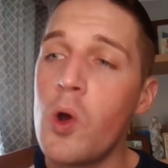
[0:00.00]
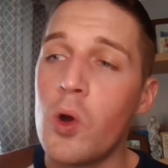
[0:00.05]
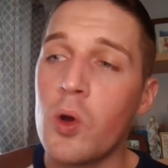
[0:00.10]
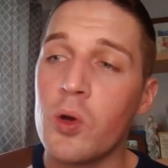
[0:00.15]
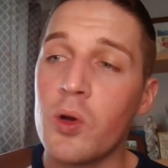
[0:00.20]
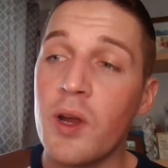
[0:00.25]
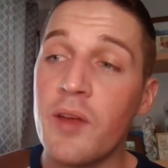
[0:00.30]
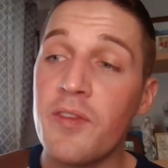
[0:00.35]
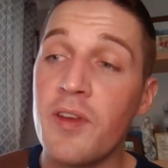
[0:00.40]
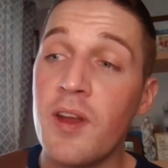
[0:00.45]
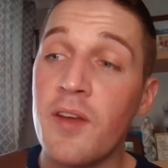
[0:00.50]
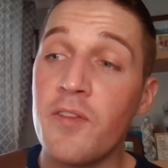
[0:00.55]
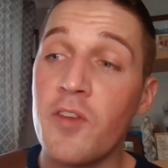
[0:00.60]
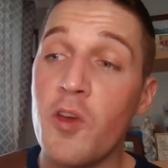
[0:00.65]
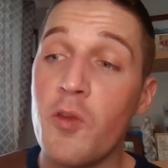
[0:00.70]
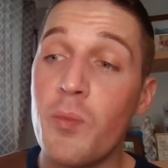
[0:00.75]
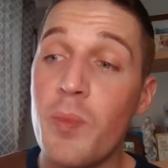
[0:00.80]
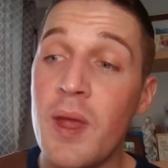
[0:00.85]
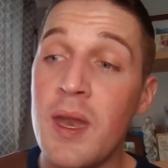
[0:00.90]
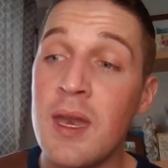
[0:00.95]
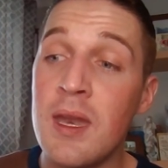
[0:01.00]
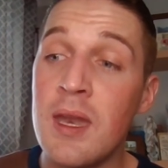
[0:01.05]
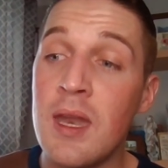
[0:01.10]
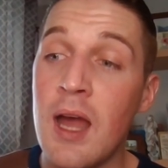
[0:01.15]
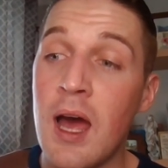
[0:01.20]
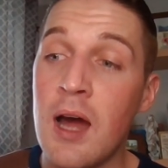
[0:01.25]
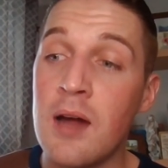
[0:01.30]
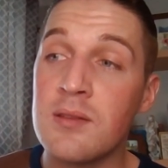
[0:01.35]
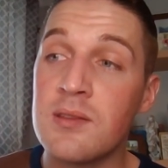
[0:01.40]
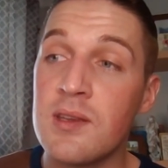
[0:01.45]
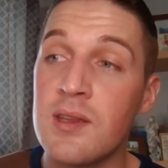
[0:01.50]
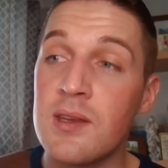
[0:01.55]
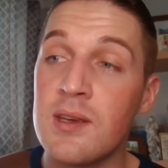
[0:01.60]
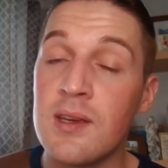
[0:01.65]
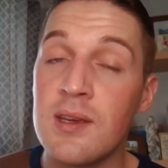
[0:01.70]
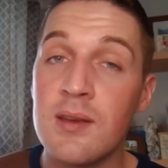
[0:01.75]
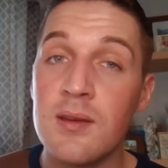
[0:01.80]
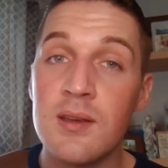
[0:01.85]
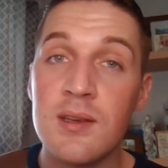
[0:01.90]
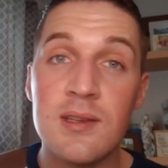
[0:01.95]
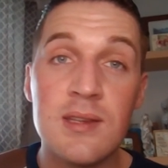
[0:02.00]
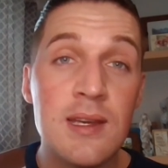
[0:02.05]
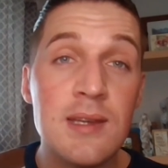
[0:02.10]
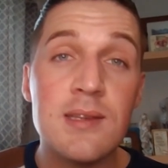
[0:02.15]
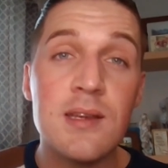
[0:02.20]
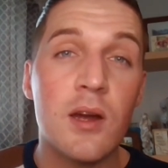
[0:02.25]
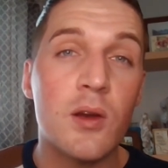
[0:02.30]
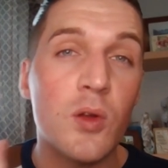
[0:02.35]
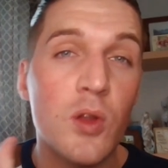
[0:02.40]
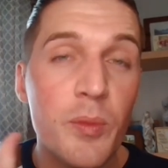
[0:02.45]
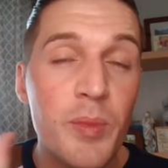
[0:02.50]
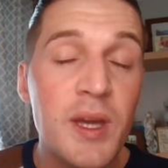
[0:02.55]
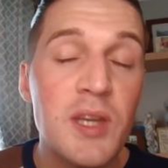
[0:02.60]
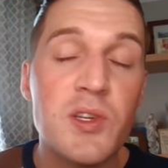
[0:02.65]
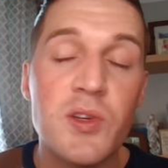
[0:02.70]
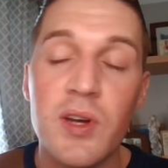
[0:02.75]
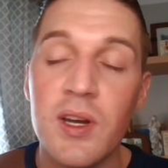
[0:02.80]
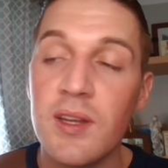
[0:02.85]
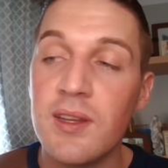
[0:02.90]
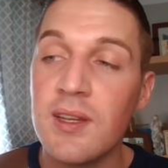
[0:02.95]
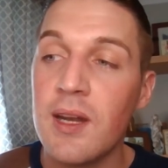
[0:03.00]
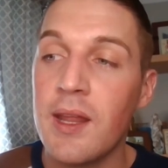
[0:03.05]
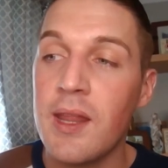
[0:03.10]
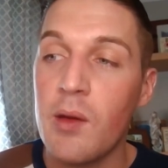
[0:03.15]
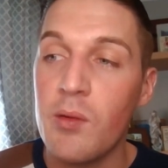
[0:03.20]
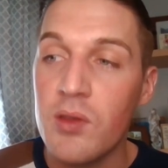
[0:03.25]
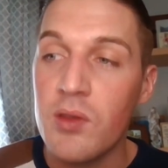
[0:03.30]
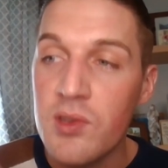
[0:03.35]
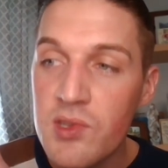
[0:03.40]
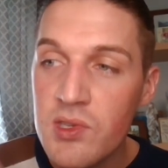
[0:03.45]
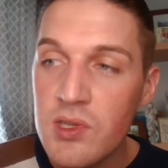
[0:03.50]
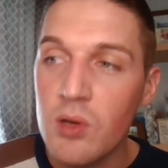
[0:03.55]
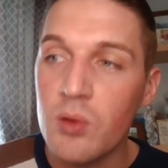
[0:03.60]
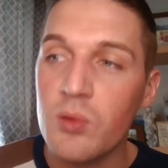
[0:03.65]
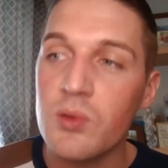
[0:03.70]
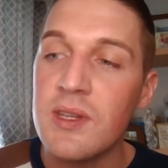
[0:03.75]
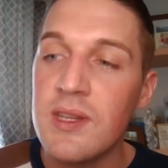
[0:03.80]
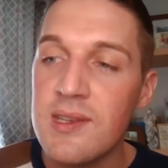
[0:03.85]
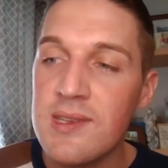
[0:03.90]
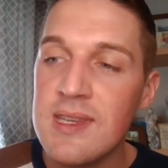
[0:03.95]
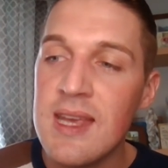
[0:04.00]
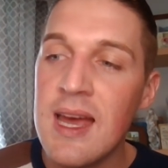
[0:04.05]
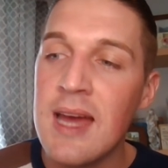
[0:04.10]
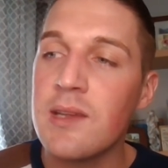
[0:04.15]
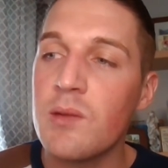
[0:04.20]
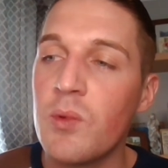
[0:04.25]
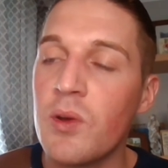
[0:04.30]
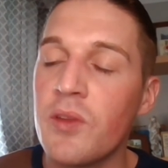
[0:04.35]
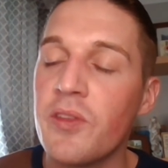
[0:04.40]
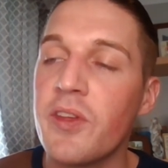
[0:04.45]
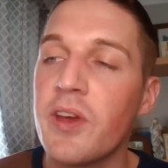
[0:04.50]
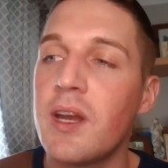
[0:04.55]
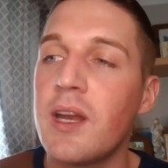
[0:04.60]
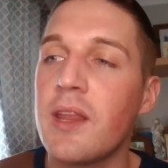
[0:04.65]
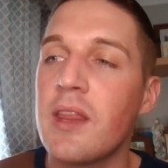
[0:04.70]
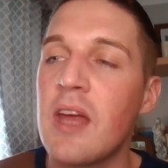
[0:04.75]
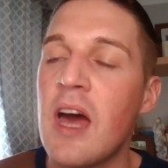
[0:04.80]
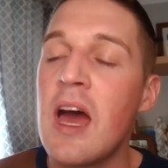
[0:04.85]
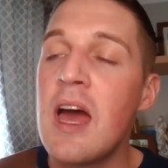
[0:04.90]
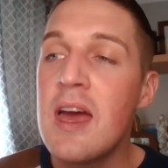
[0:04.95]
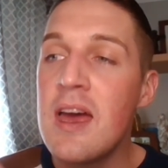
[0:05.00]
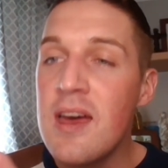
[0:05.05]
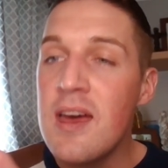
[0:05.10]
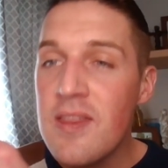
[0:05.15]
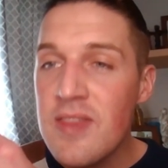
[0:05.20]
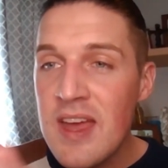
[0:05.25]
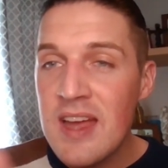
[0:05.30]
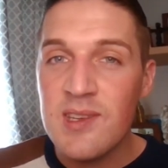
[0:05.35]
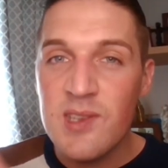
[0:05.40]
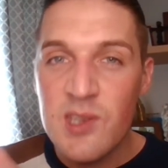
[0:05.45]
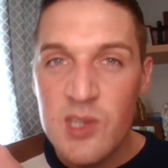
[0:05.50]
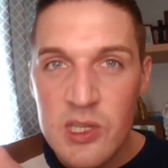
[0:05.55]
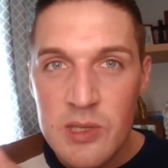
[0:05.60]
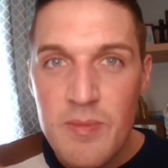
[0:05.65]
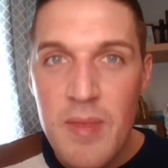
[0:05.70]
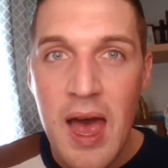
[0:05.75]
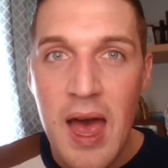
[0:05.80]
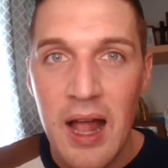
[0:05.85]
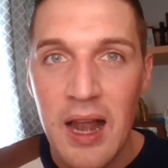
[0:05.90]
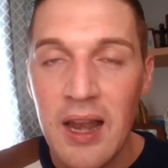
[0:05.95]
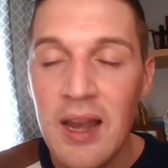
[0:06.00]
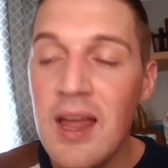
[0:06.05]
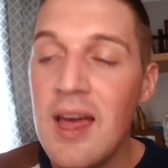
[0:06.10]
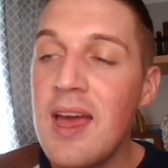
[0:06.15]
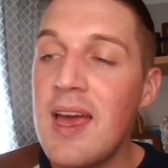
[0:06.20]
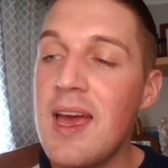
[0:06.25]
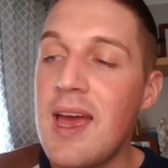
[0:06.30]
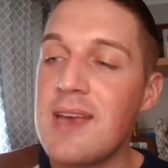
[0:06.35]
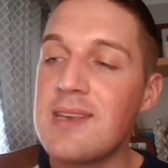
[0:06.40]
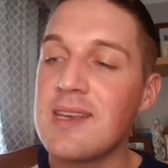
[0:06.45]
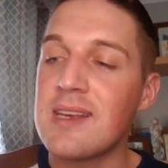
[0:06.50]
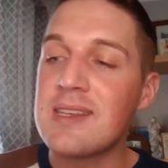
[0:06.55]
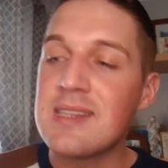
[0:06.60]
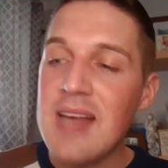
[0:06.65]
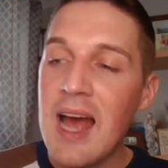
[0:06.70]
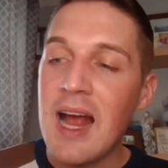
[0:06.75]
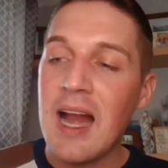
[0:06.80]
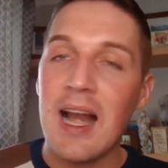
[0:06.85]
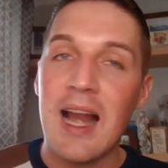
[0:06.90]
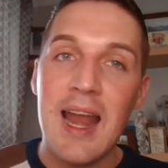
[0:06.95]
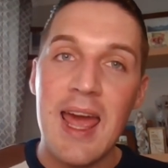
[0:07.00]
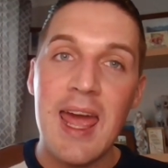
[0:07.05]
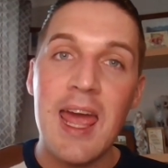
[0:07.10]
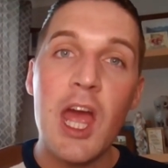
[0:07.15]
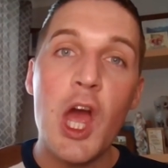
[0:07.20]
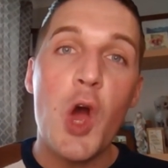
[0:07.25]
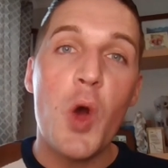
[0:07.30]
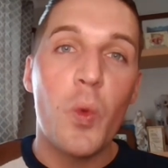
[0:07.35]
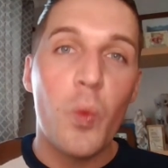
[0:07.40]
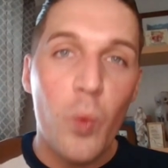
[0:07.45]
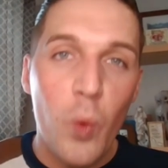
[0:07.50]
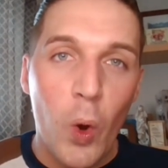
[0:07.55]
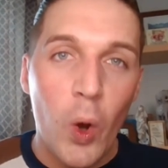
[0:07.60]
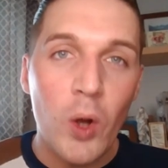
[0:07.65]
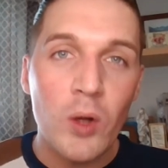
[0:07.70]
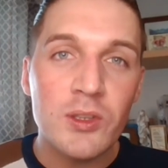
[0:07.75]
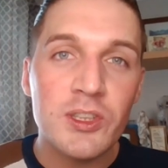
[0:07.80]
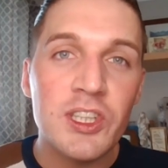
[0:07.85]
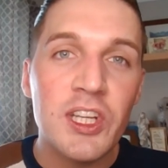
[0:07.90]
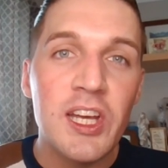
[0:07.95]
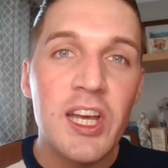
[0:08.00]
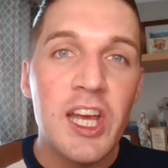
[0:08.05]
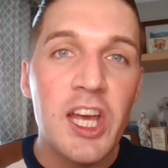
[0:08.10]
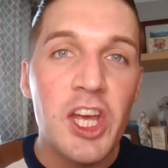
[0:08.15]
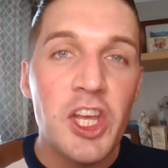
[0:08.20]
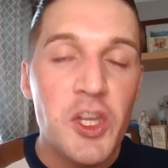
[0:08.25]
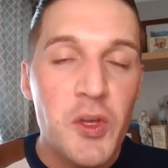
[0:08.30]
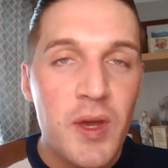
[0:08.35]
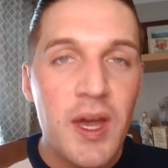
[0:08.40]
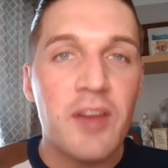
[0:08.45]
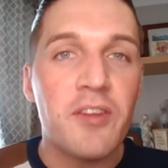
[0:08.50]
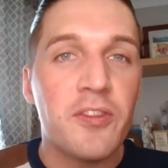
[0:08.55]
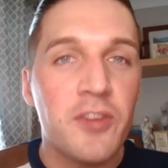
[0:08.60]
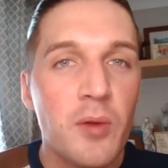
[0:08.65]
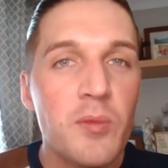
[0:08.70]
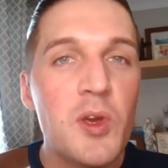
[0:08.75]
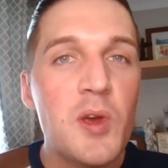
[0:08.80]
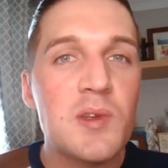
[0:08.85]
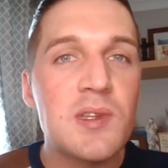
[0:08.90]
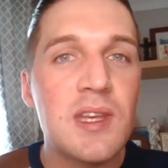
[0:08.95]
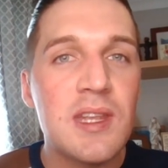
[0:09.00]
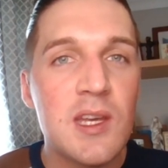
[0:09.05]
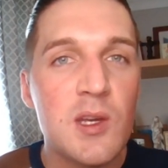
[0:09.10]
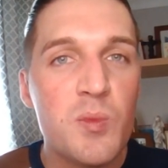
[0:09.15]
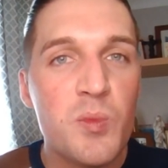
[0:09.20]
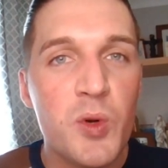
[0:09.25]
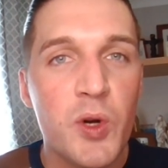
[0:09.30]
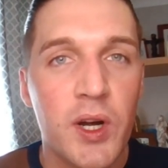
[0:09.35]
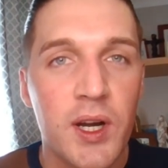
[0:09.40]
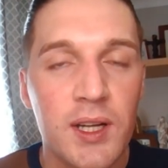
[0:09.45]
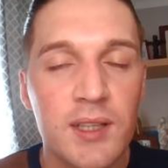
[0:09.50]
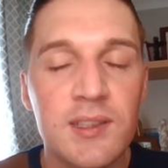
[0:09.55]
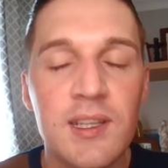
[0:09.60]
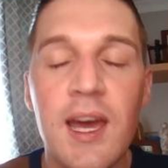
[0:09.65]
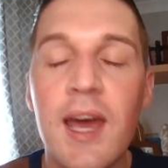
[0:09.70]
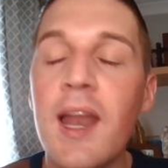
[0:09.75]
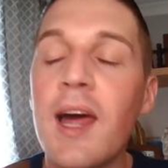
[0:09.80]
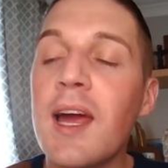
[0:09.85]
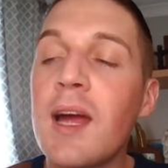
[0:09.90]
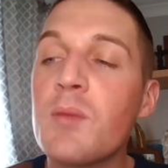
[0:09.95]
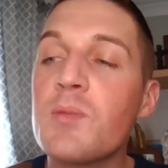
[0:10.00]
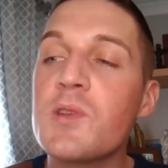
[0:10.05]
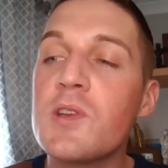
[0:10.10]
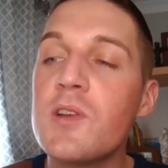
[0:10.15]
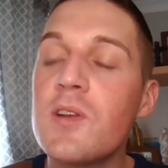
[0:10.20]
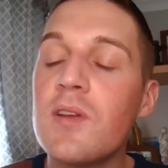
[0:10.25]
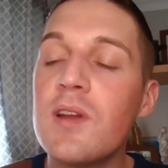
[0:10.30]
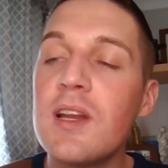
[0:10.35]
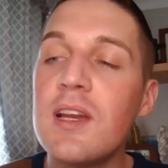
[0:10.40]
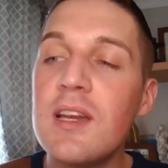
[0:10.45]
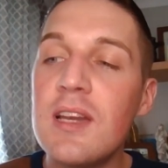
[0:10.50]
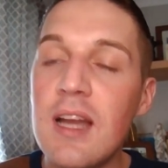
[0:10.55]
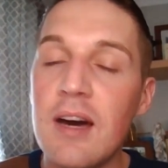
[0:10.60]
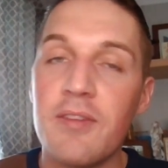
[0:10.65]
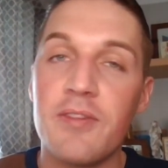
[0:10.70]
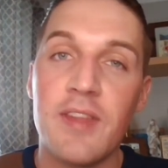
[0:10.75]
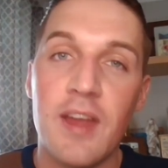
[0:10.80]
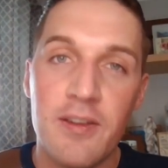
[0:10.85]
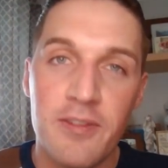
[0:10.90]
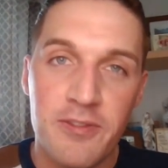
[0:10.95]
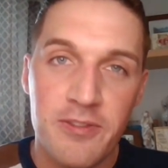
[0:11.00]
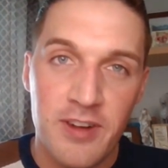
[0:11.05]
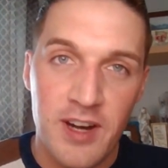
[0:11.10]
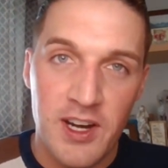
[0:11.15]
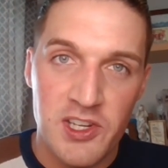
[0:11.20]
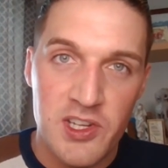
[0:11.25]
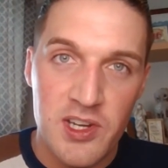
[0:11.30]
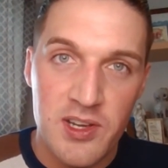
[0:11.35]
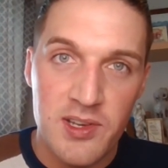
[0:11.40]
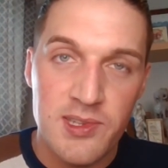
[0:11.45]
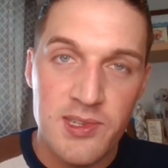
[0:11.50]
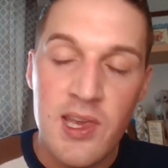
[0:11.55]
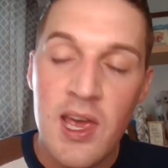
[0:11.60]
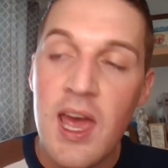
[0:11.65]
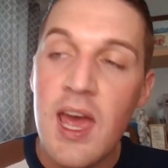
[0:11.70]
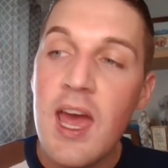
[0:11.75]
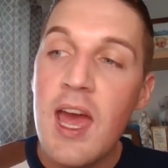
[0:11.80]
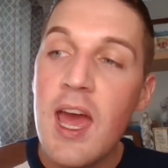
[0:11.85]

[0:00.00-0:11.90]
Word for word: Or even if you've been uh, to the seaside or the beach or anything like that with the salt and the sand and one thing or another, that smell is exactly what you get from using this product. And I absolutely love that freshness.